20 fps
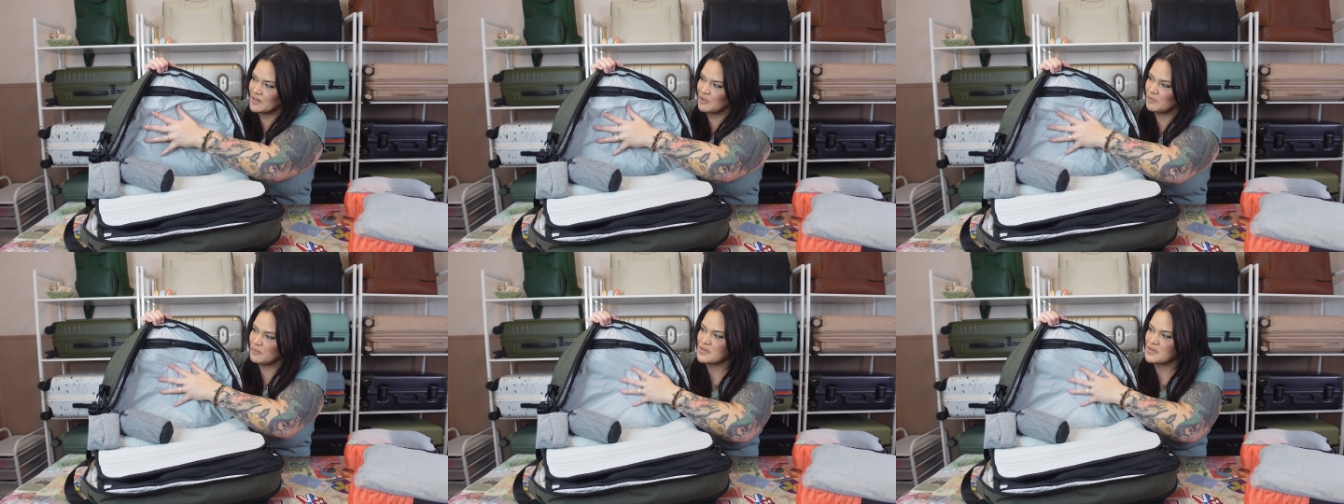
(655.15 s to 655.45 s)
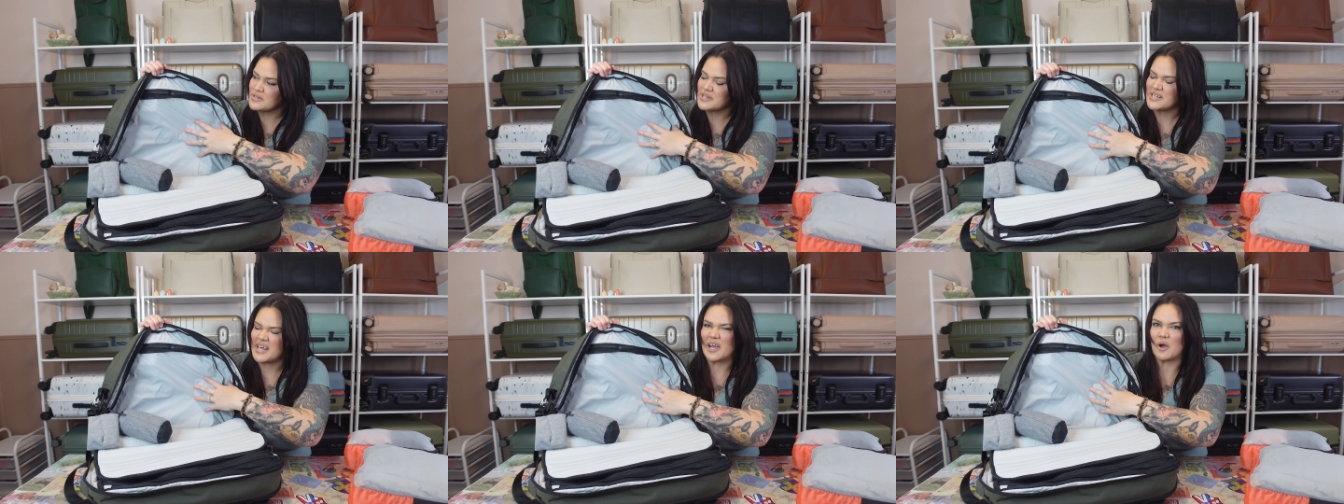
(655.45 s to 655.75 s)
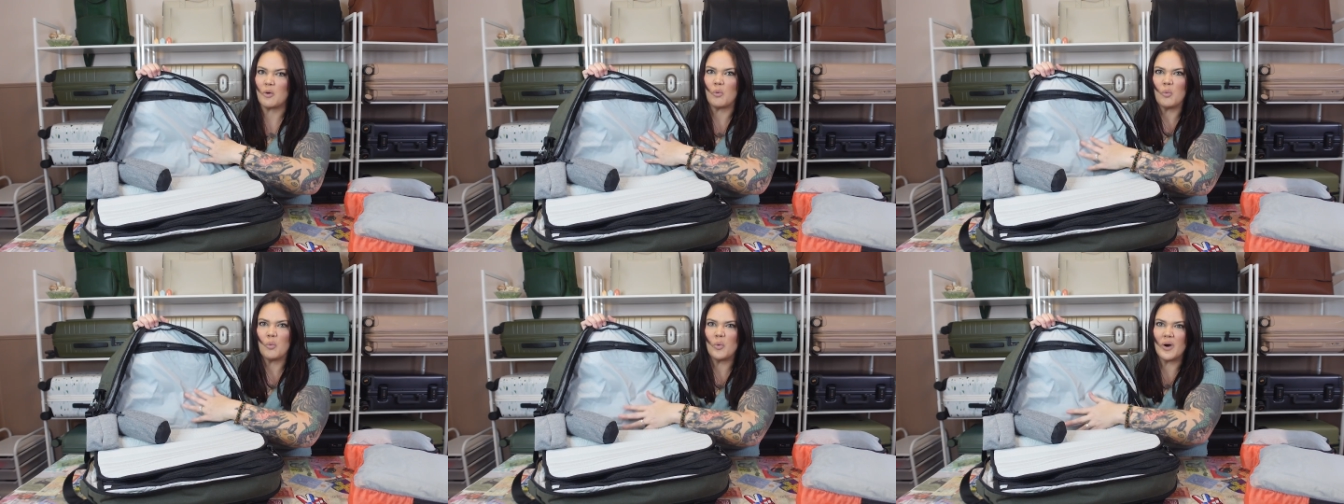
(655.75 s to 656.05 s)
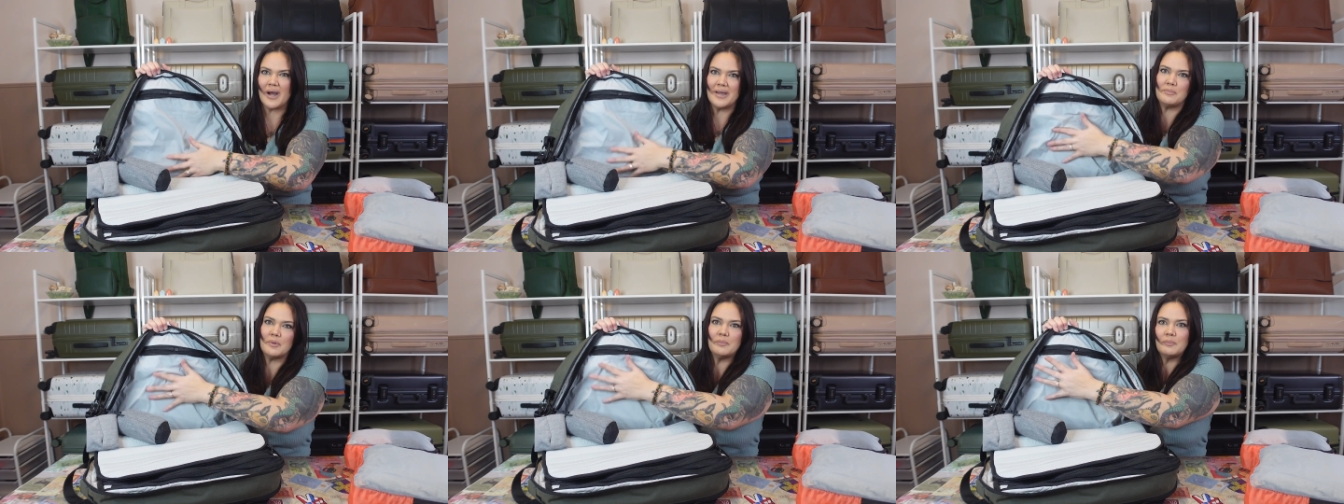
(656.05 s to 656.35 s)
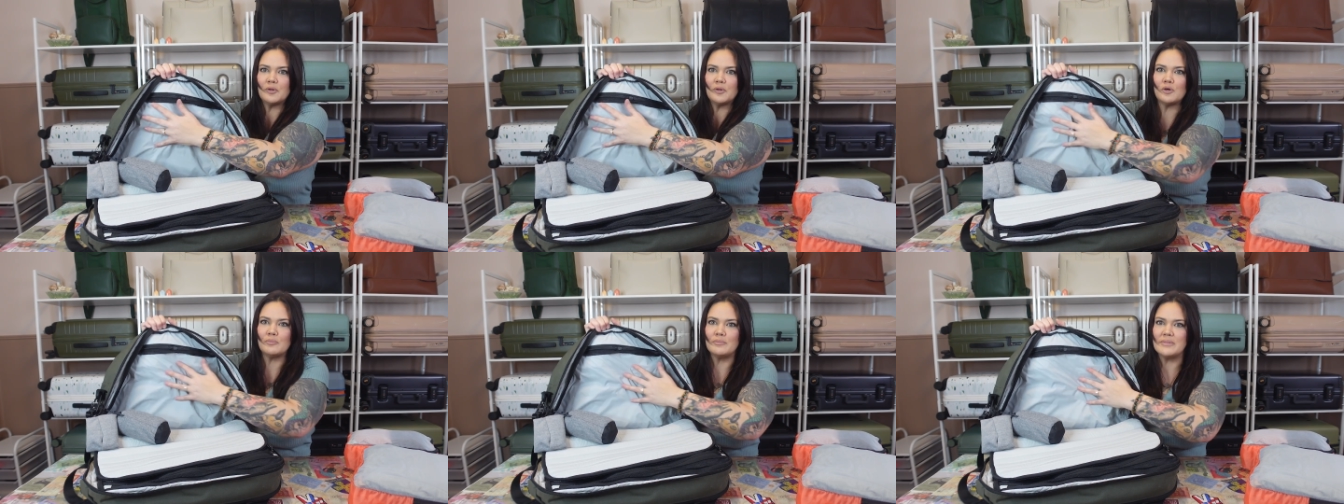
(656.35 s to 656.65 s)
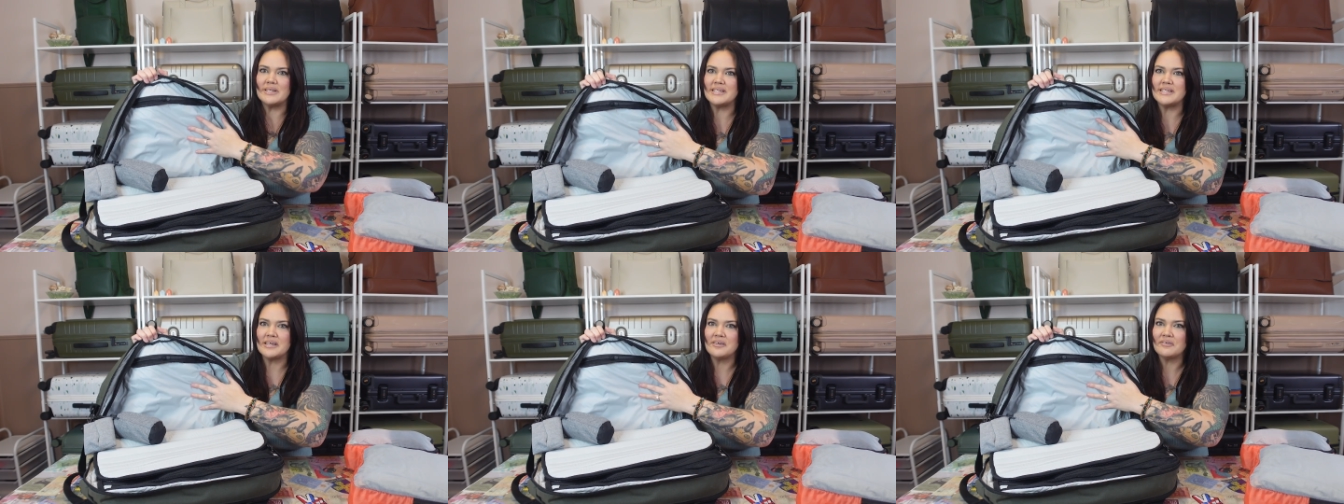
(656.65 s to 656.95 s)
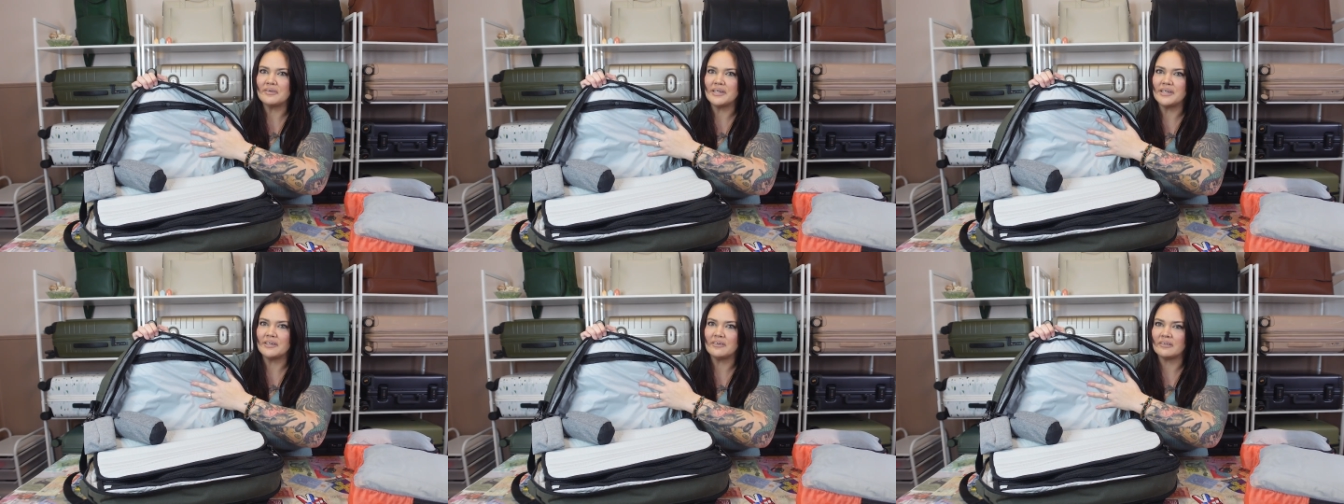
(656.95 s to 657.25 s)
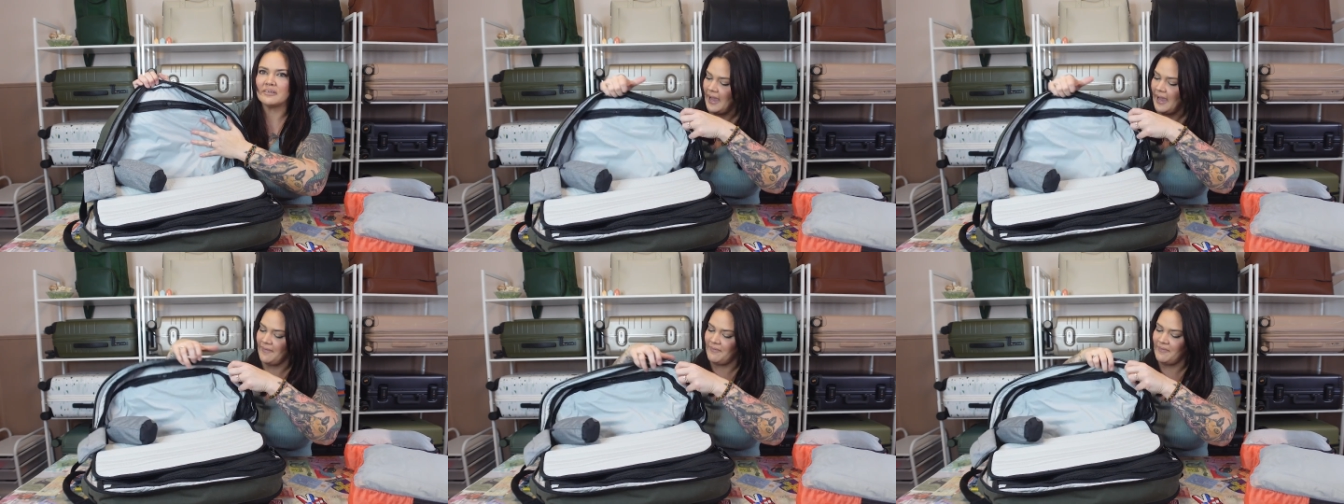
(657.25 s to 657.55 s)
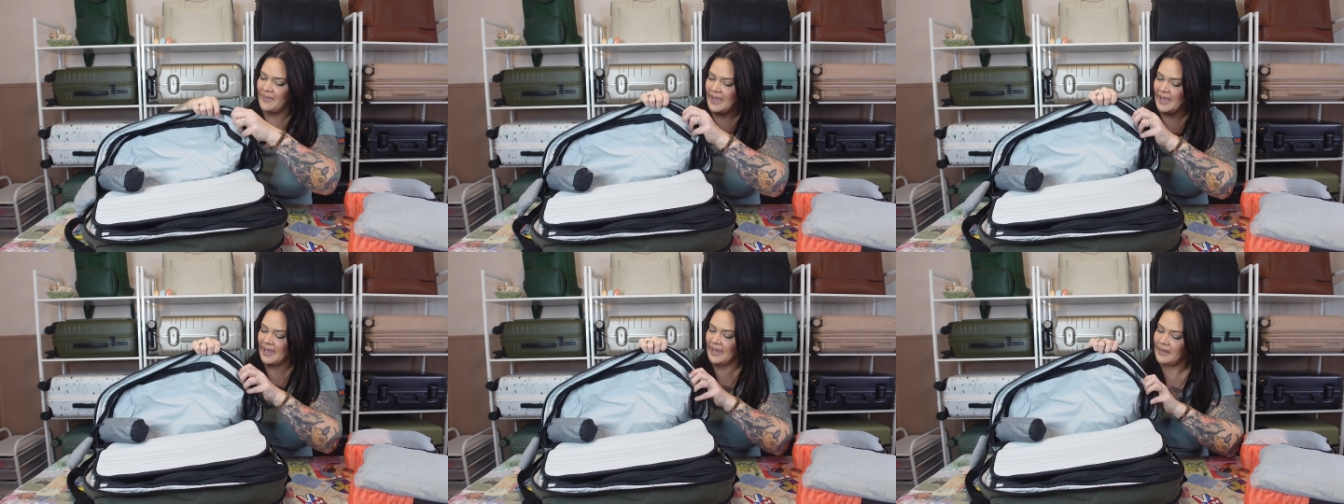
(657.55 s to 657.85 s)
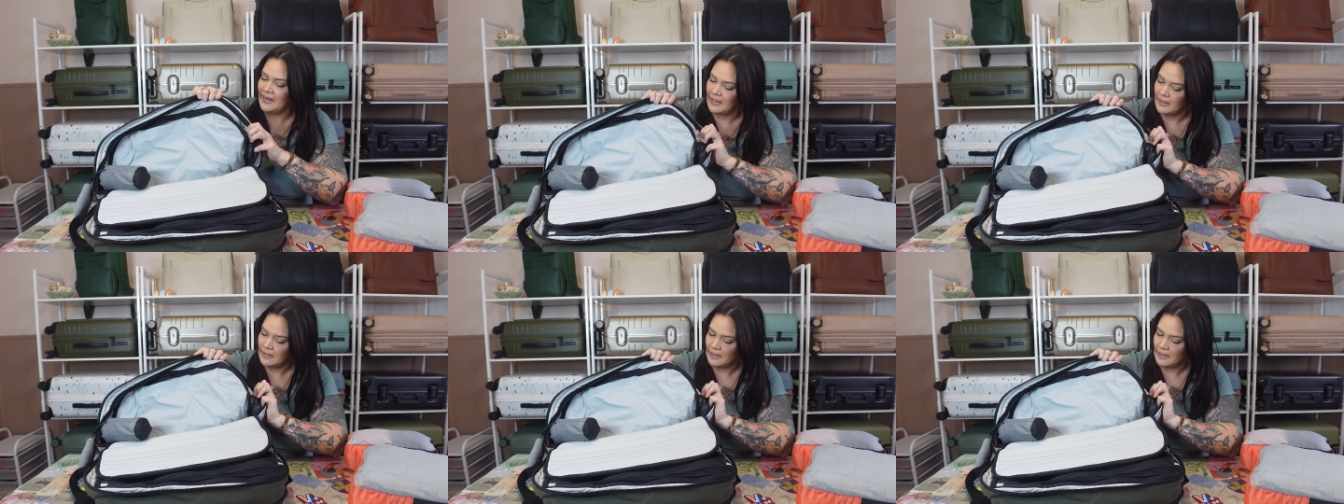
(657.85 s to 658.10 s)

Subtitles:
almost like wipeable material. And then